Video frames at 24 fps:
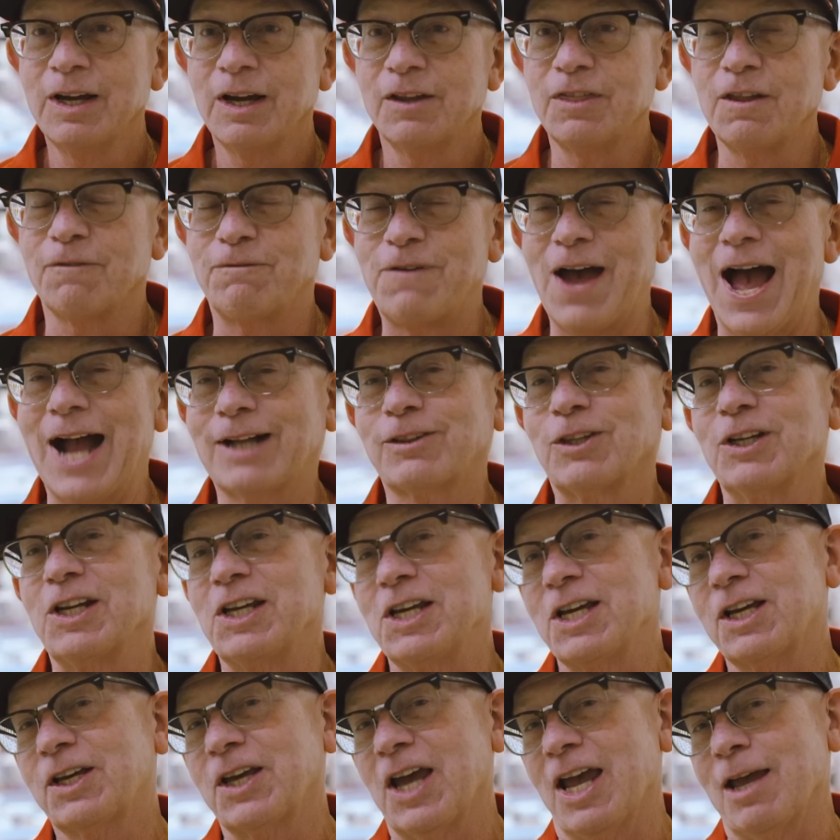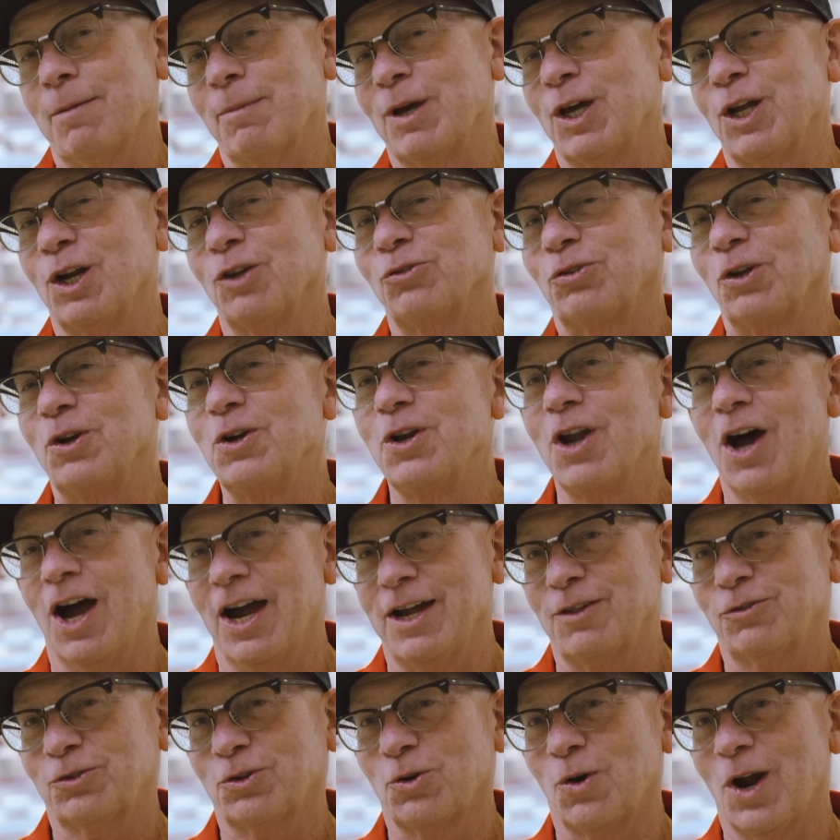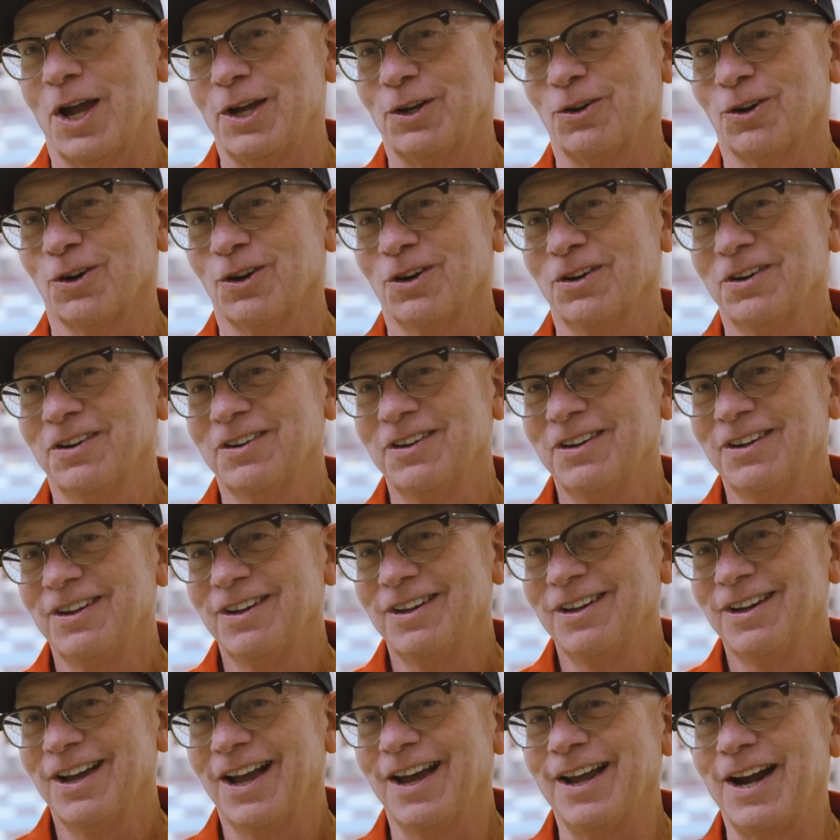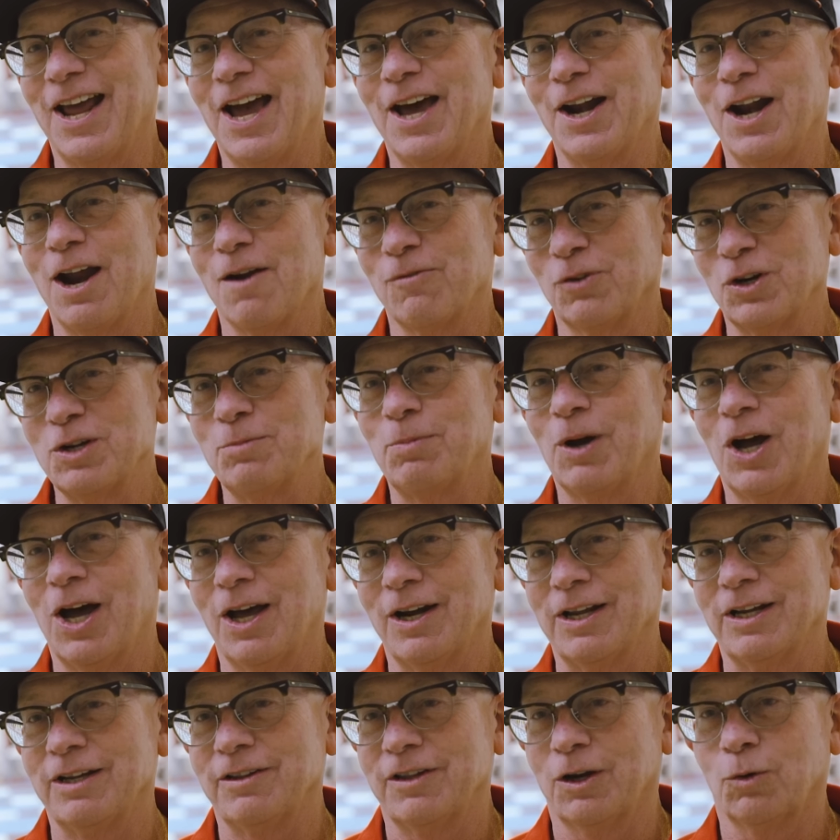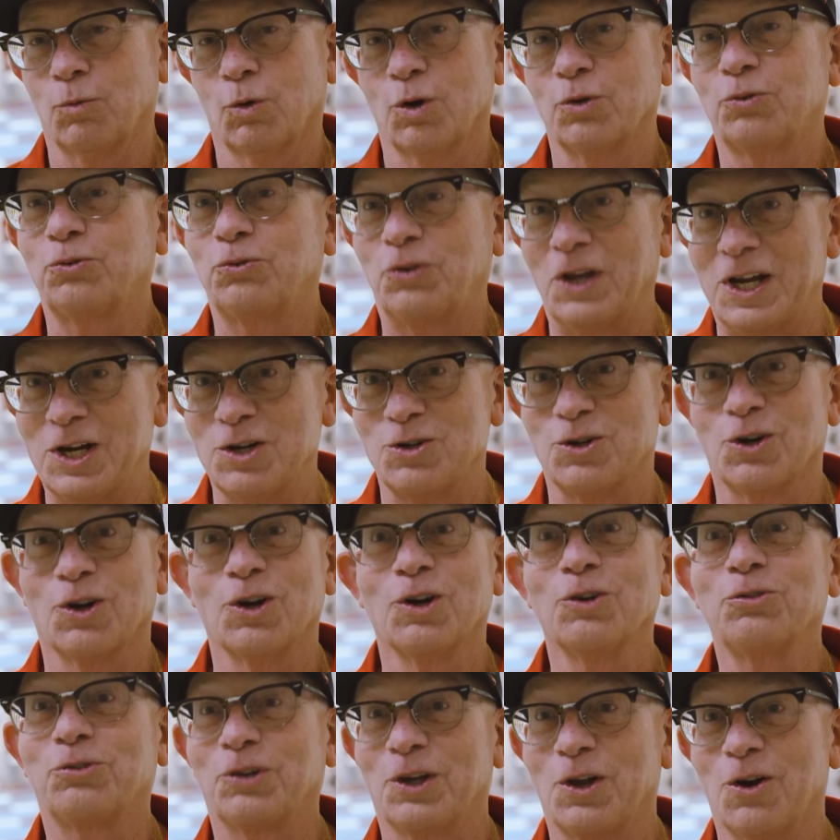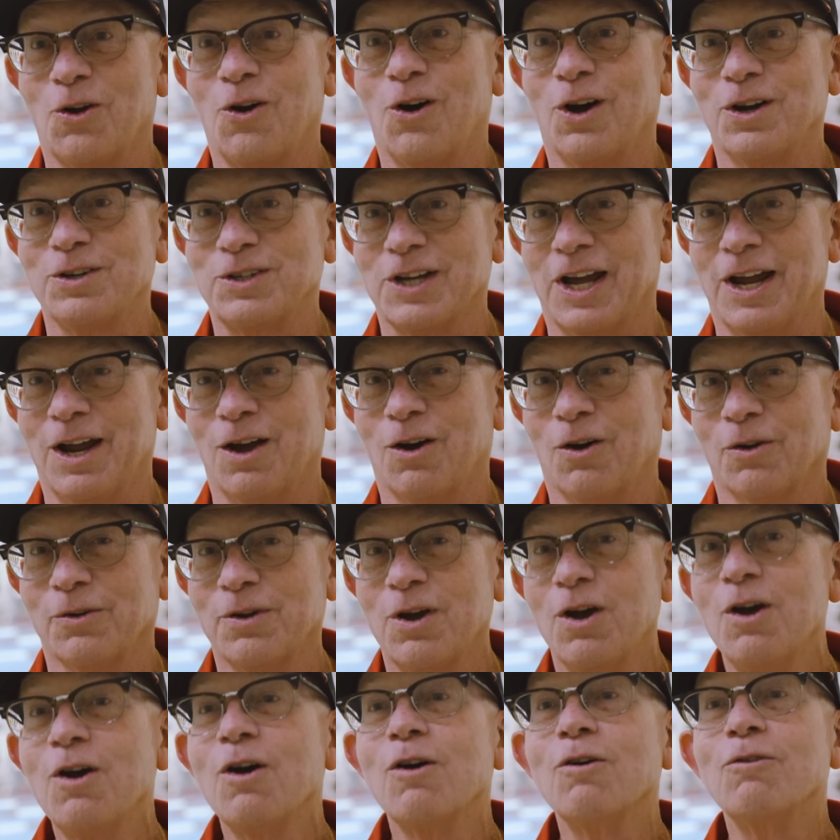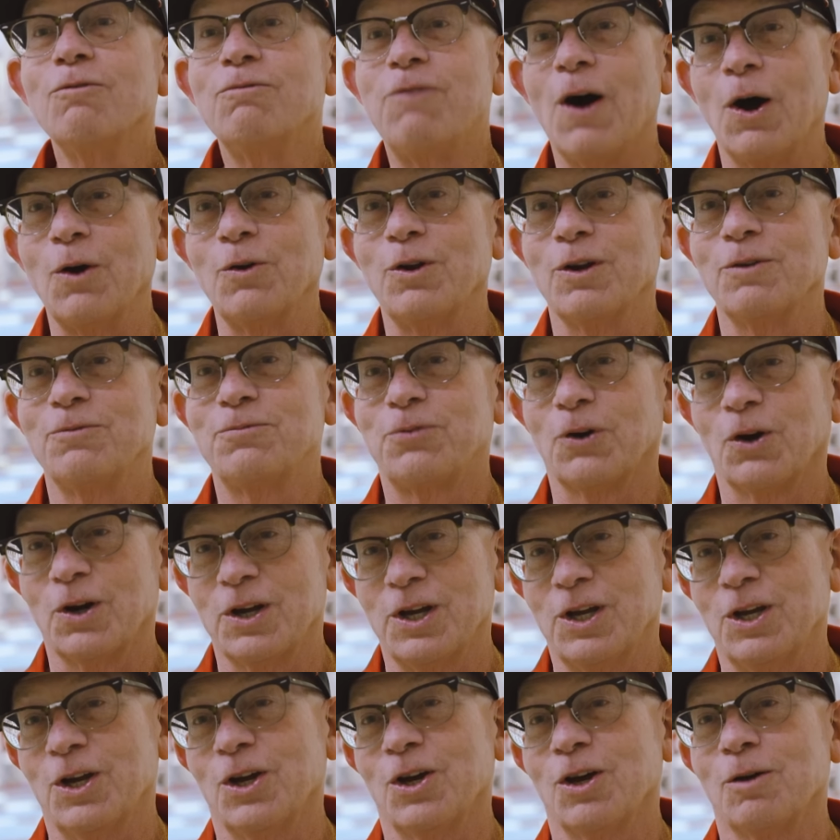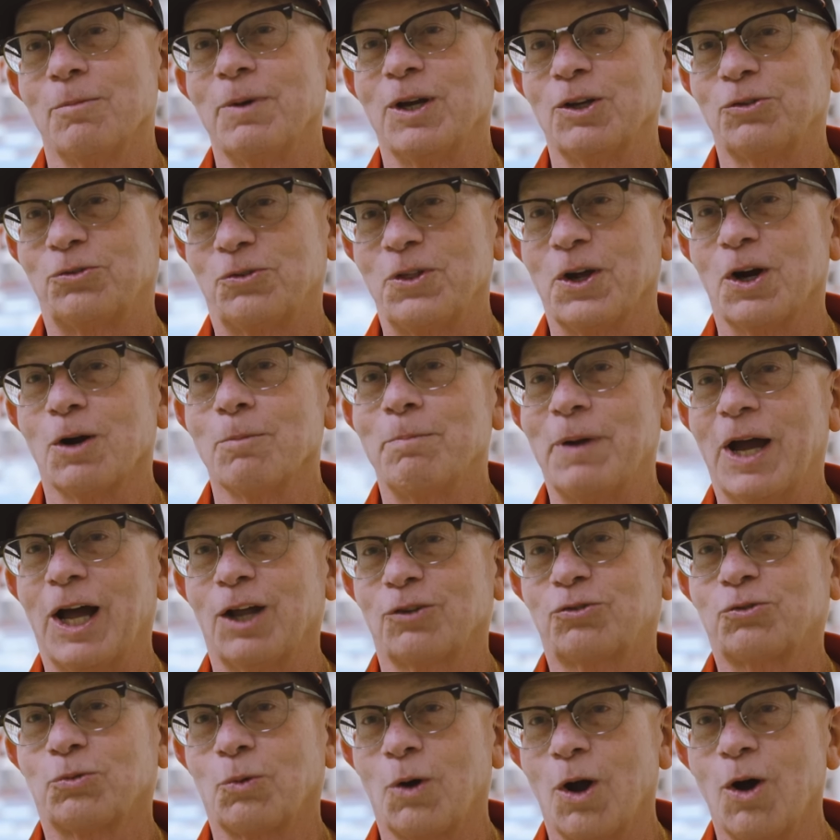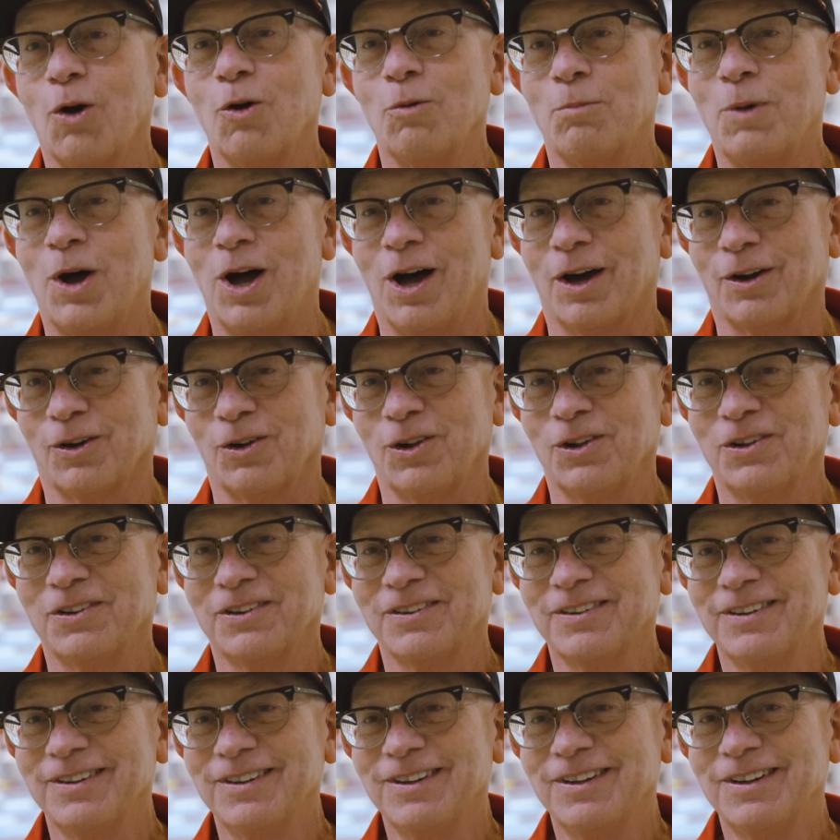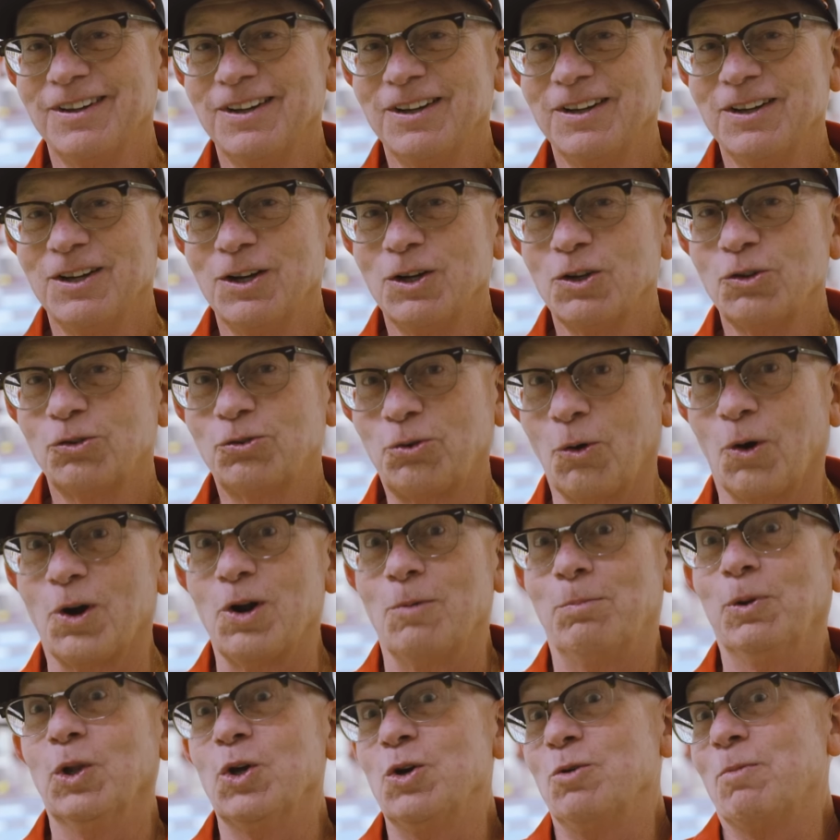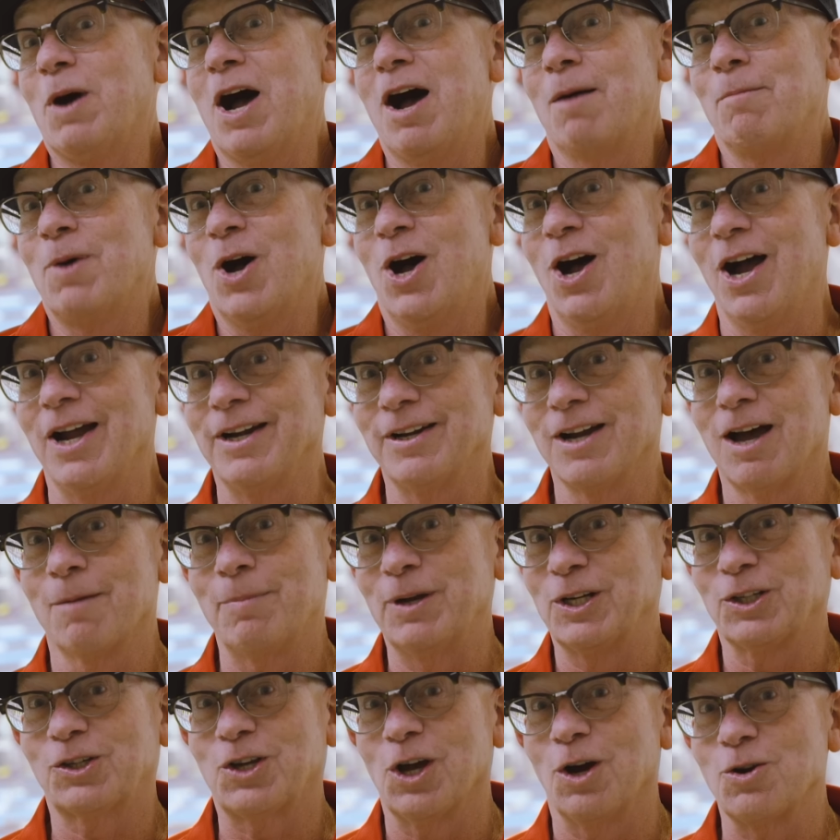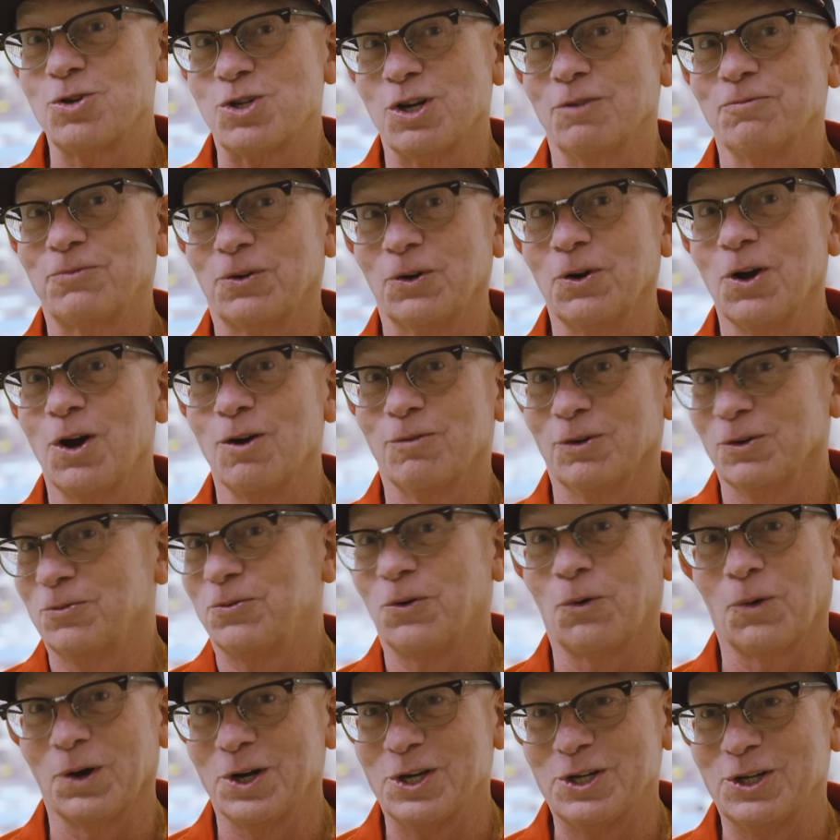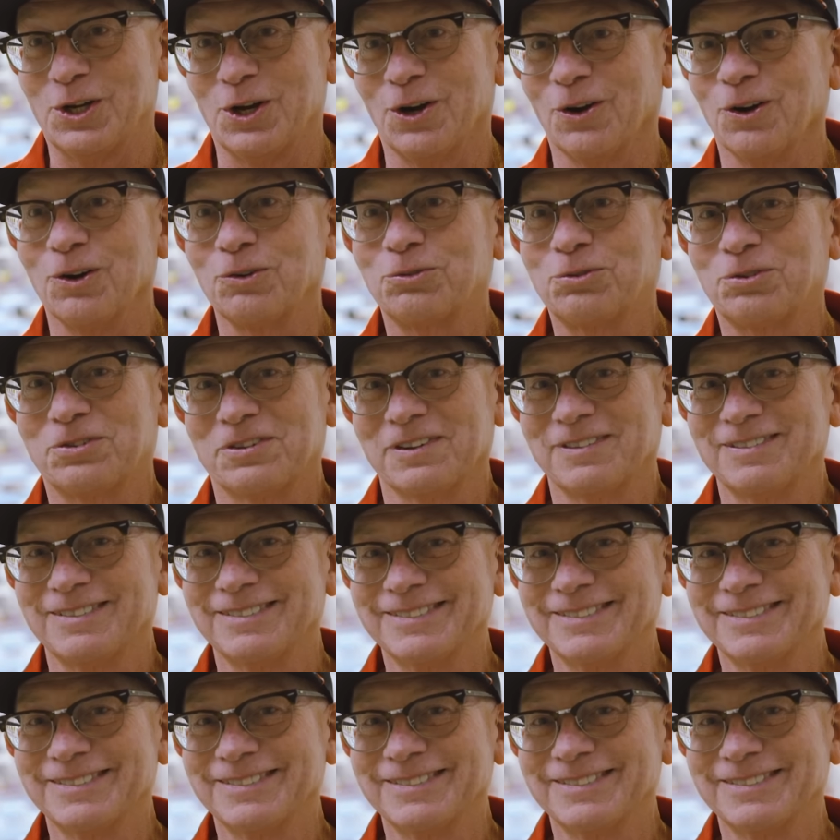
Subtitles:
And the fact that he came in as a 9th grader and had everybody that were seniors and on down voted for him as their best role model sort of blew my mind. I've been coaching for over 40 years.